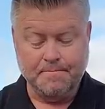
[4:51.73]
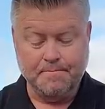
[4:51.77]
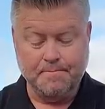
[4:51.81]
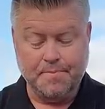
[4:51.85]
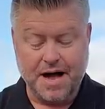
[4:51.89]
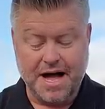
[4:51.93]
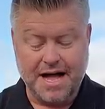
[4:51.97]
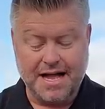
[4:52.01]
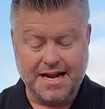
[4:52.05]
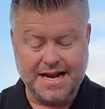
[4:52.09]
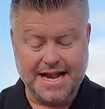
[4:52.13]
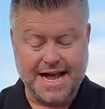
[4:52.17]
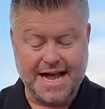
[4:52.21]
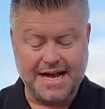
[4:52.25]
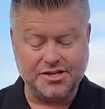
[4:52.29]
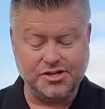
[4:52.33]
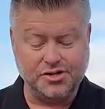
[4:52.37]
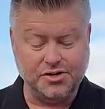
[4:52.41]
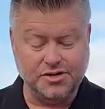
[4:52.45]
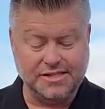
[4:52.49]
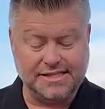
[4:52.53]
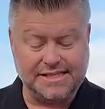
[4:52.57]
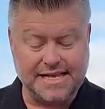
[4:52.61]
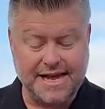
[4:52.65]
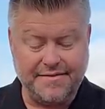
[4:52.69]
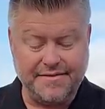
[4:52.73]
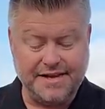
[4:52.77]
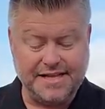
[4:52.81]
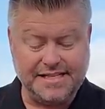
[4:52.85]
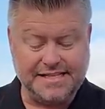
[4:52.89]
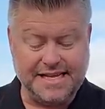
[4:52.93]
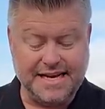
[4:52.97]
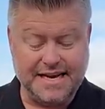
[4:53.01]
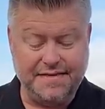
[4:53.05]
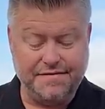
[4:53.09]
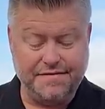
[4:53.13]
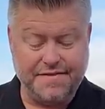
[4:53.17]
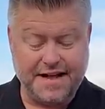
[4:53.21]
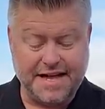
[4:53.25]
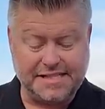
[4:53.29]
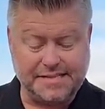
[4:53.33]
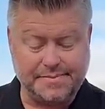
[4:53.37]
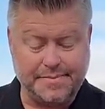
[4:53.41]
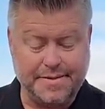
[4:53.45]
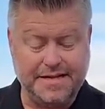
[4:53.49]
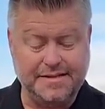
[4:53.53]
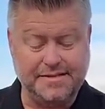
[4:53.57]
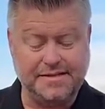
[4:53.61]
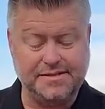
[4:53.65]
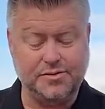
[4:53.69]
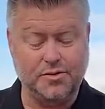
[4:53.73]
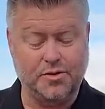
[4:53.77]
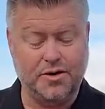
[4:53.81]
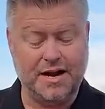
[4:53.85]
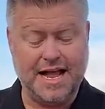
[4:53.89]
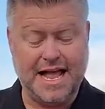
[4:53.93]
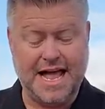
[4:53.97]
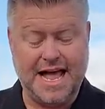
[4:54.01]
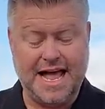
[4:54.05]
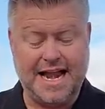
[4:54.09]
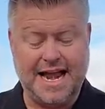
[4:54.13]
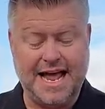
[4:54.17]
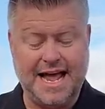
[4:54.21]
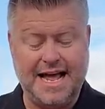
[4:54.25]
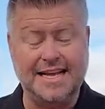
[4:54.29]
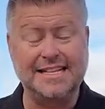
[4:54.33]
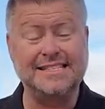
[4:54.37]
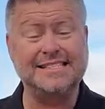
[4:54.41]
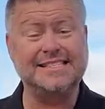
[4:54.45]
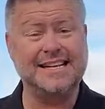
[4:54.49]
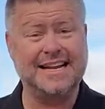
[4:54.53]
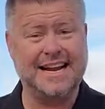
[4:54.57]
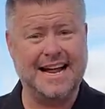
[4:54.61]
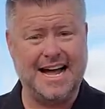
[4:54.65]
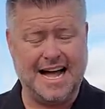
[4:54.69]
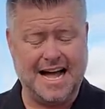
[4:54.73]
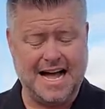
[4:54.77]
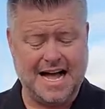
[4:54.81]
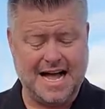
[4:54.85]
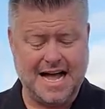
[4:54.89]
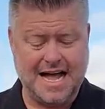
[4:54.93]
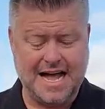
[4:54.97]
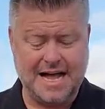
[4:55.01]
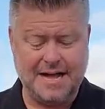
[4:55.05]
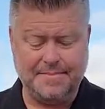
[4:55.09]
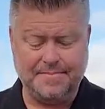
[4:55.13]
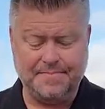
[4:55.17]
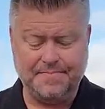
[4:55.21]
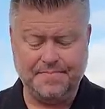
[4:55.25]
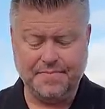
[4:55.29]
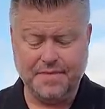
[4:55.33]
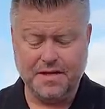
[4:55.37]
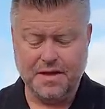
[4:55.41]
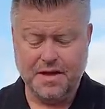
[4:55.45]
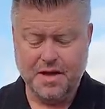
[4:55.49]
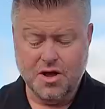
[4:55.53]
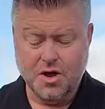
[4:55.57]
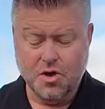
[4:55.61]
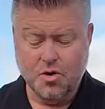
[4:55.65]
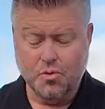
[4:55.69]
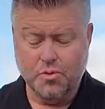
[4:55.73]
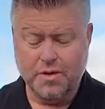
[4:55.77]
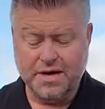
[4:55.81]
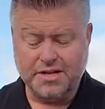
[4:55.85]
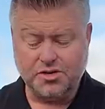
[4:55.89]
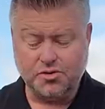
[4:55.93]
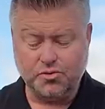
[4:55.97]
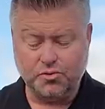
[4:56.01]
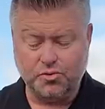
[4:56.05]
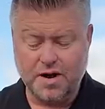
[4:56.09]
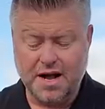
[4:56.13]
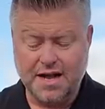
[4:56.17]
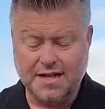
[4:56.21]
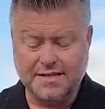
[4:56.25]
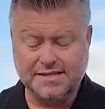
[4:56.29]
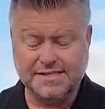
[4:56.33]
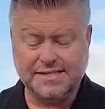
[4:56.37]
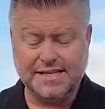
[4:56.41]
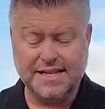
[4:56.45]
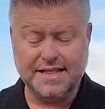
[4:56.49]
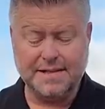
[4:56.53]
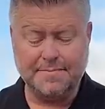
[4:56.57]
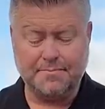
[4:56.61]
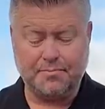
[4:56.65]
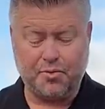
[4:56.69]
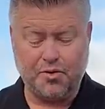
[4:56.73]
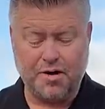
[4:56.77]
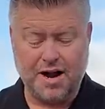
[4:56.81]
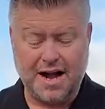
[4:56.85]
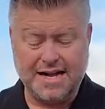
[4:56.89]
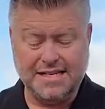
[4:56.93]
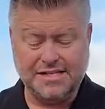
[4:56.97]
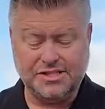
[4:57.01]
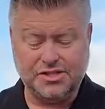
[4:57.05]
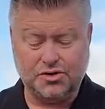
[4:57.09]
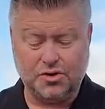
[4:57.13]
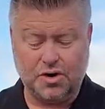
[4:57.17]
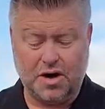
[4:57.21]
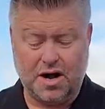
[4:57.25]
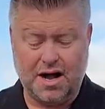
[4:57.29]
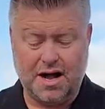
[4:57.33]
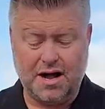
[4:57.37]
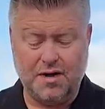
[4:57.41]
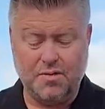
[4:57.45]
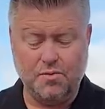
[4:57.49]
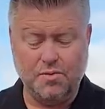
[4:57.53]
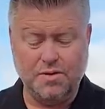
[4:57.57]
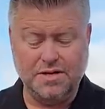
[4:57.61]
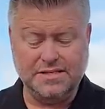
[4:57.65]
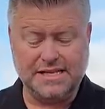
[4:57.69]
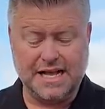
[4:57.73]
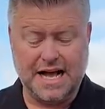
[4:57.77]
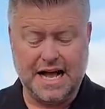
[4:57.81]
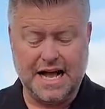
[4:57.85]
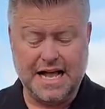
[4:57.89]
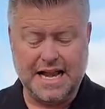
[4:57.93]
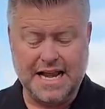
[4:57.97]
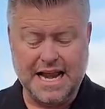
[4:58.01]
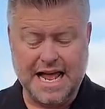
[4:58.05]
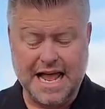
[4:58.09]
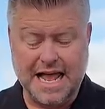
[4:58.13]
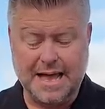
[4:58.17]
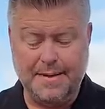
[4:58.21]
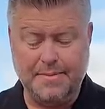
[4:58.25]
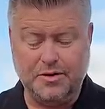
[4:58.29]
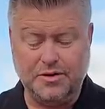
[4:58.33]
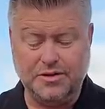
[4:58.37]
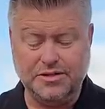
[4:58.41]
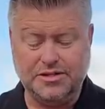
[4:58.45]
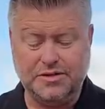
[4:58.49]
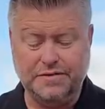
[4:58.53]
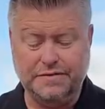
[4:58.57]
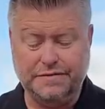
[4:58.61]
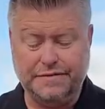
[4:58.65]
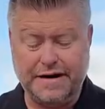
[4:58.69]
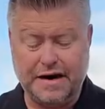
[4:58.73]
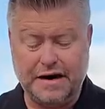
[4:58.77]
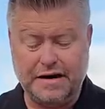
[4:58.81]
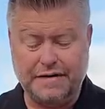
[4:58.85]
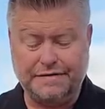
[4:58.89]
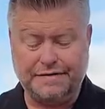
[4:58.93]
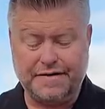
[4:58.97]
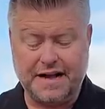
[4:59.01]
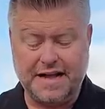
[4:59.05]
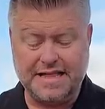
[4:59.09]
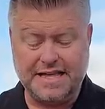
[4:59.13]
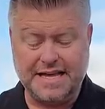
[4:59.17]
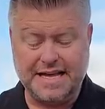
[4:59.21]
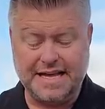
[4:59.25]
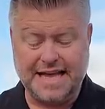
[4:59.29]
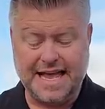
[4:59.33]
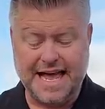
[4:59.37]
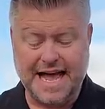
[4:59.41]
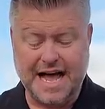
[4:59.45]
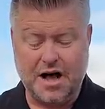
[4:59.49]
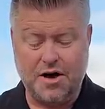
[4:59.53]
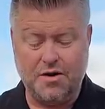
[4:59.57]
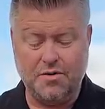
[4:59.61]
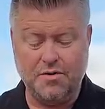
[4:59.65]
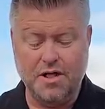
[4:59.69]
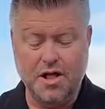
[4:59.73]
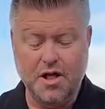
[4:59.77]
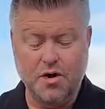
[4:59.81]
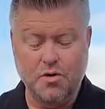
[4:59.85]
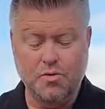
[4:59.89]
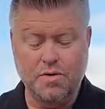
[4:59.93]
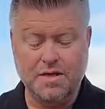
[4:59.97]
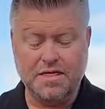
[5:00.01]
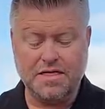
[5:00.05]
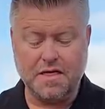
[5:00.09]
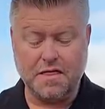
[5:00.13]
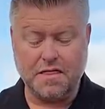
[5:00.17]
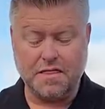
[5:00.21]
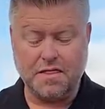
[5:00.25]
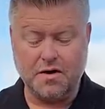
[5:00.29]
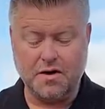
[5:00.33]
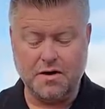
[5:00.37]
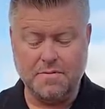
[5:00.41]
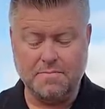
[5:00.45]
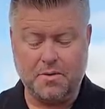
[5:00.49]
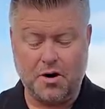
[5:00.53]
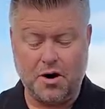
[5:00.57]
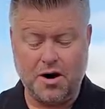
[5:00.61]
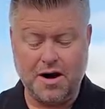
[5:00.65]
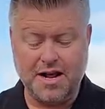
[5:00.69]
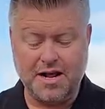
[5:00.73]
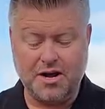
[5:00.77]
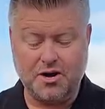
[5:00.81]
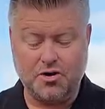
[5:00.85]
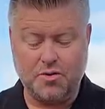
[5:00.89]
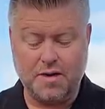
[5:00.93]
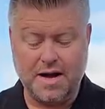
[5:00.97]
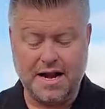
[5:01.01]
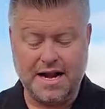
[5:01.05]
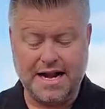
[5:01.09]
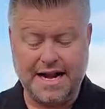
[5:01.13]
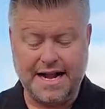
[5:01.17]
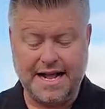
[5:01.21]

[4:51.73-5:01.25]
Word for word: But National Savings and Investments, or N S and I, which runs the prize draw, was unable to verify the account with the third-party credit